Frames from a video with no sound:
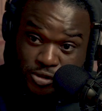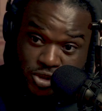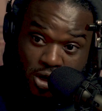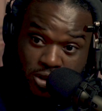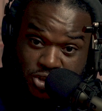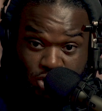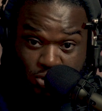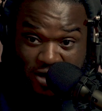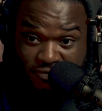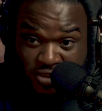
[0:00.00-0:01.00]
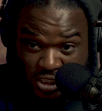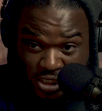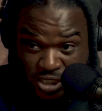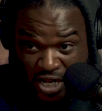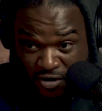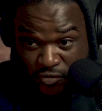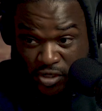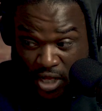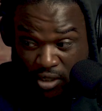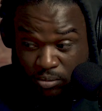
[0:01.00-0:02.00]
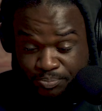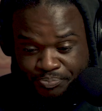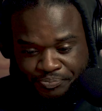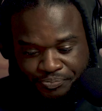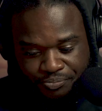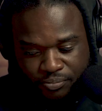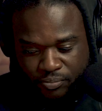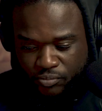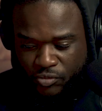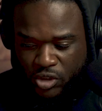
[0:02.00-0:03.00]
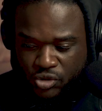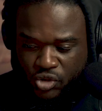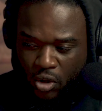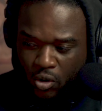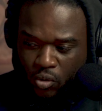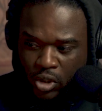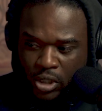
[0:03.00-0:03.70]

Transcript: dogs still have to eat every day. So